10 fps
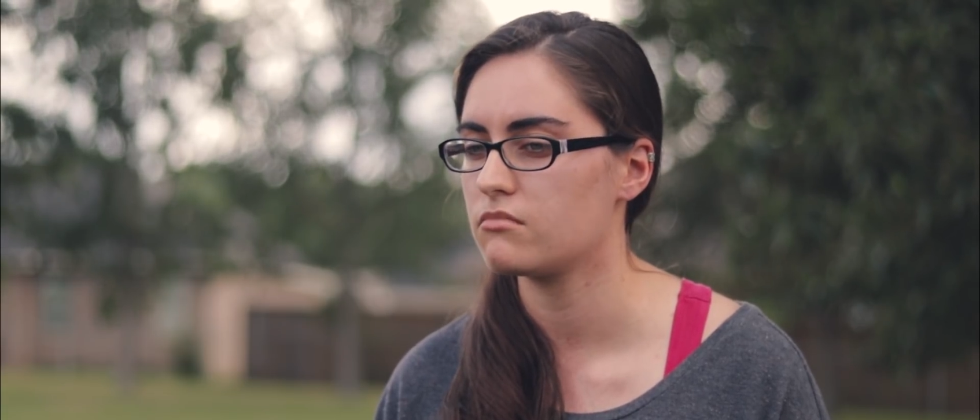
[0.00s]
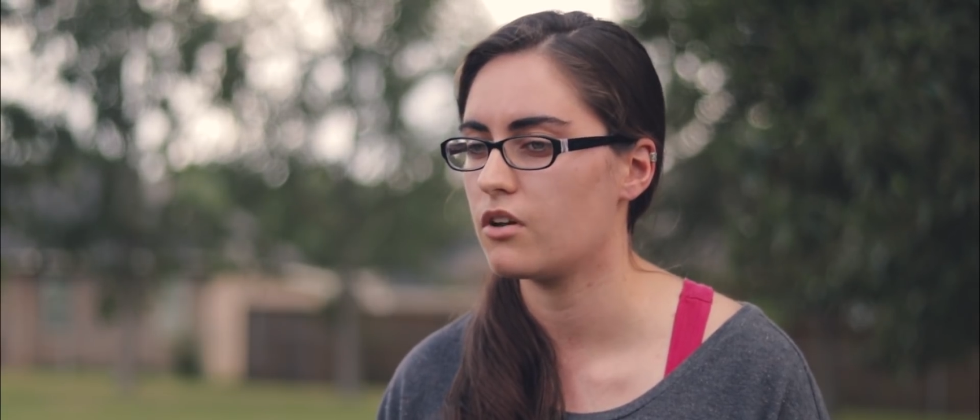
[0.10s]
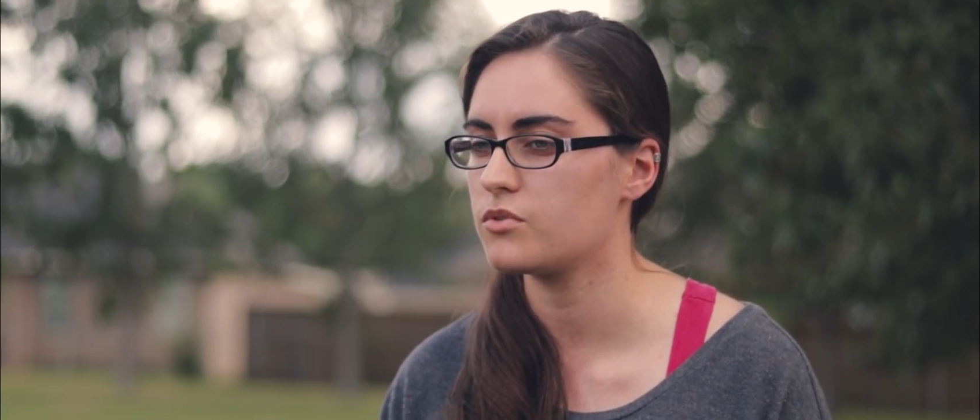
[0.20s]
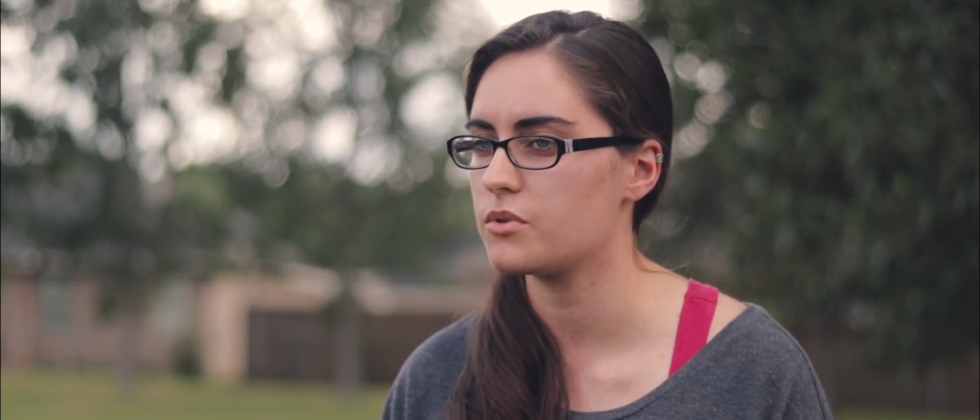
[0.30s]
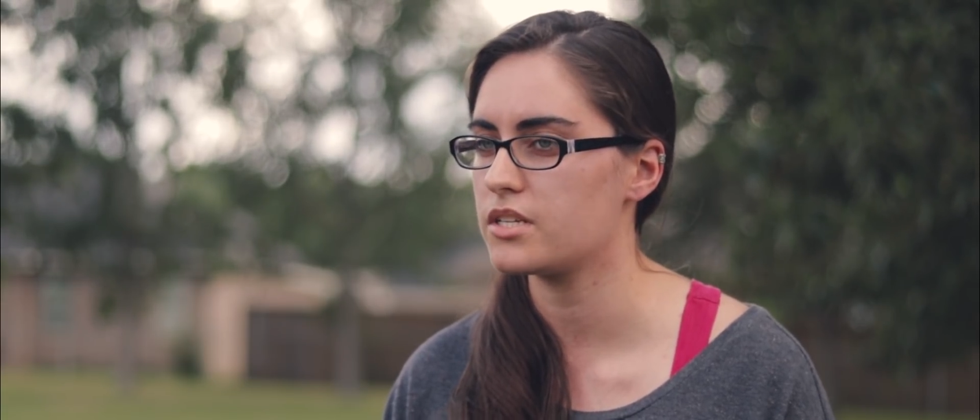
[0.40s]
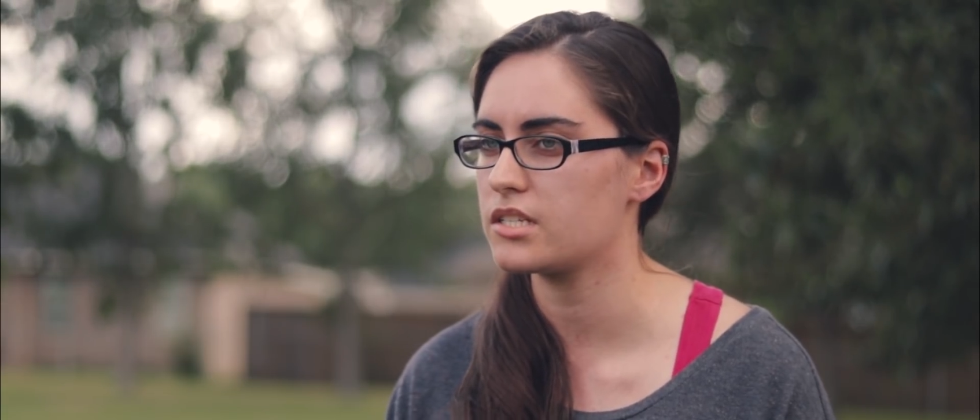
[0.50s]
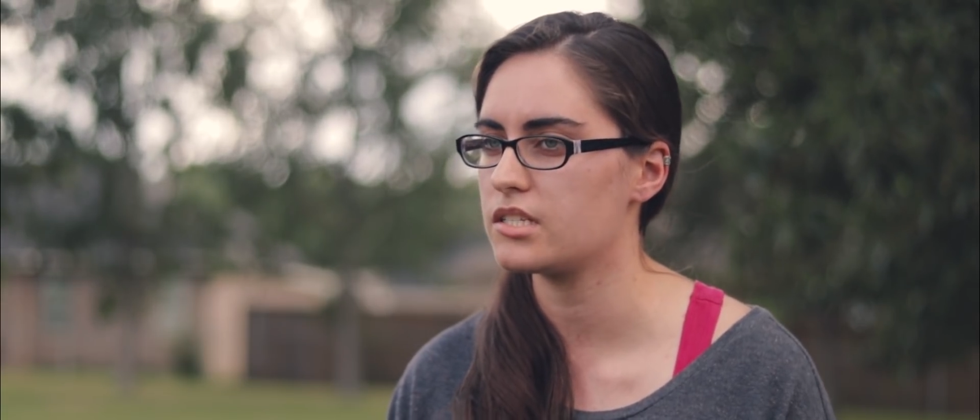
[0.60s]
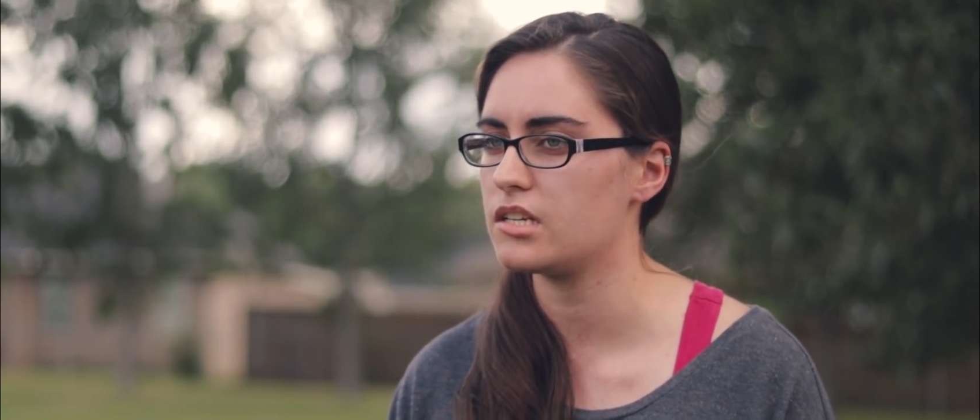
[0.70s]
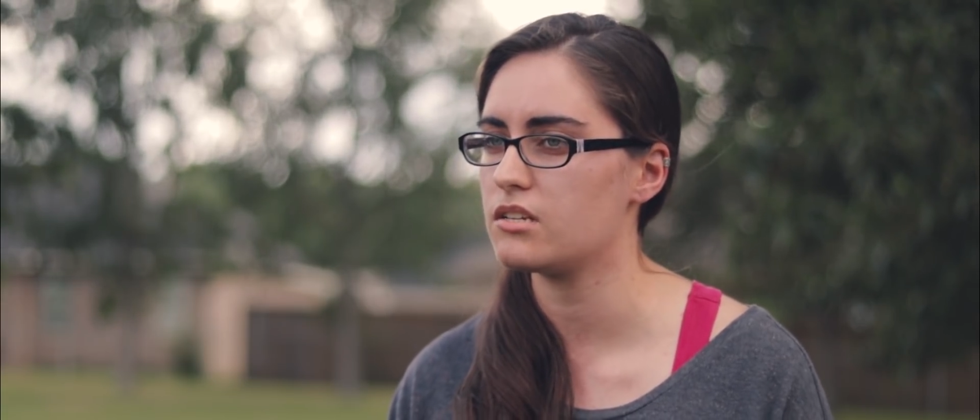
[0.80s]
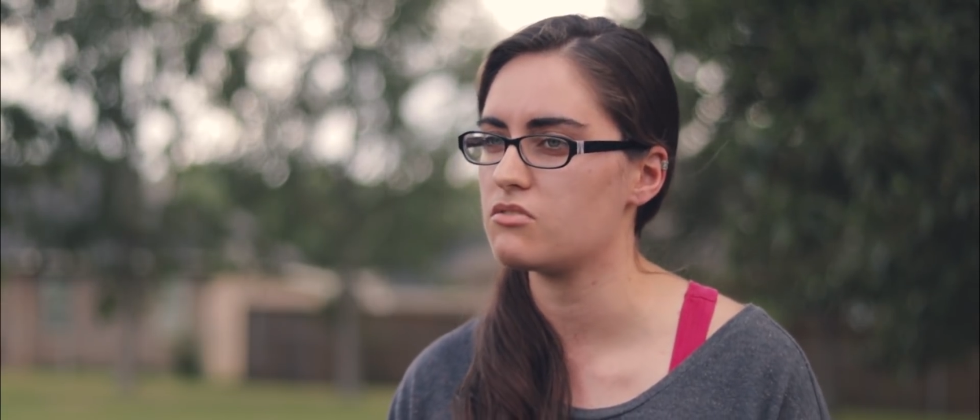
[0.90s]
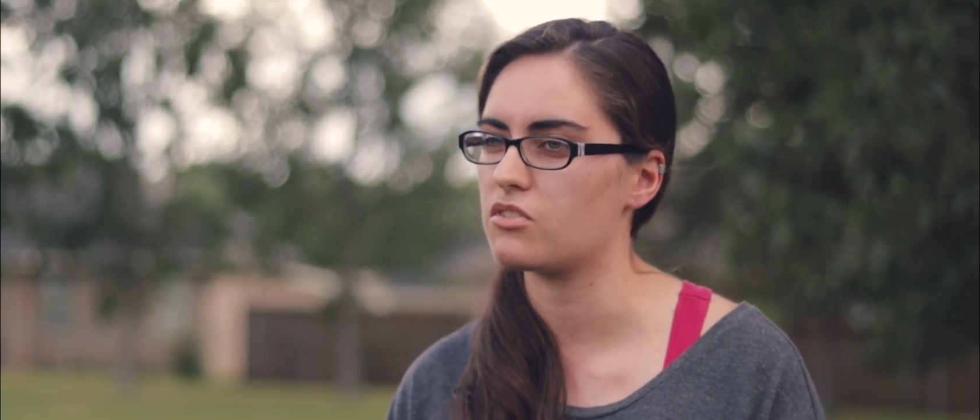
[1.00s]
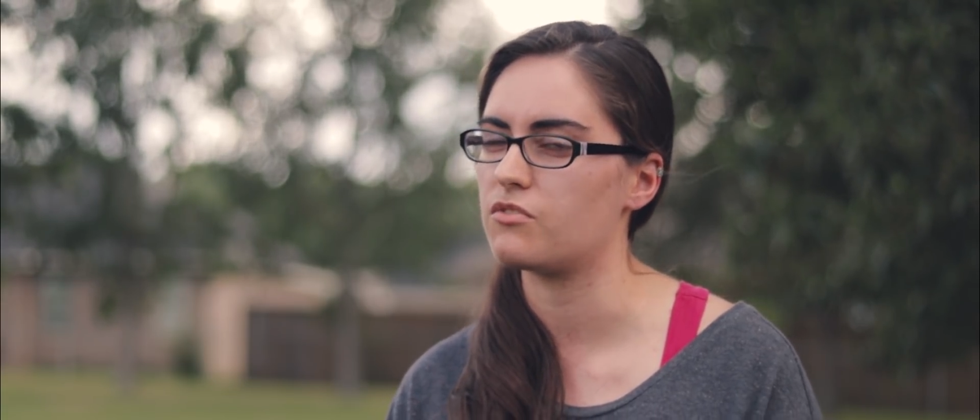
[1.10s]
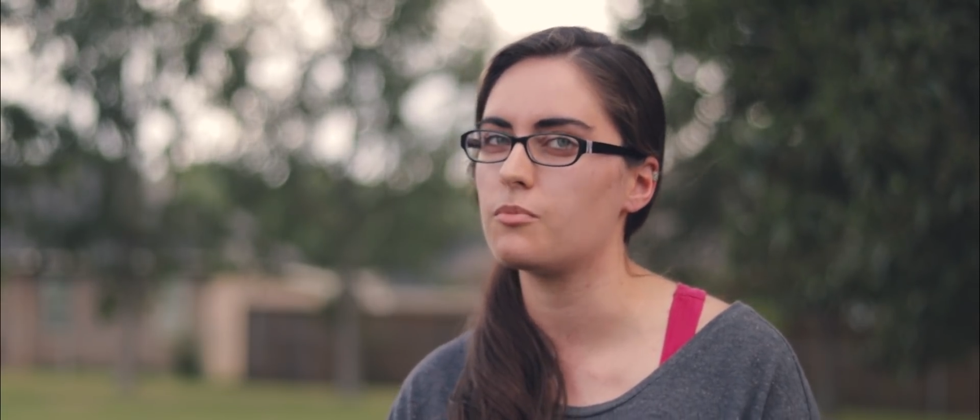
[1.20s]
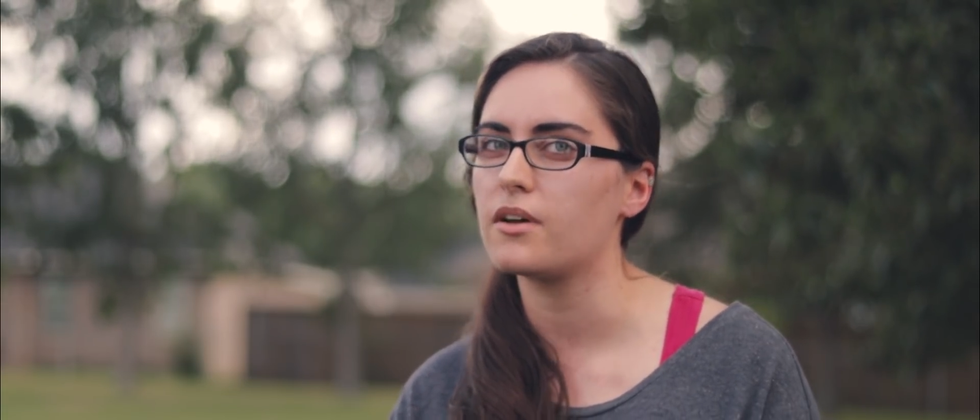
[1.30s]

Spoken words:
of 2016, so a few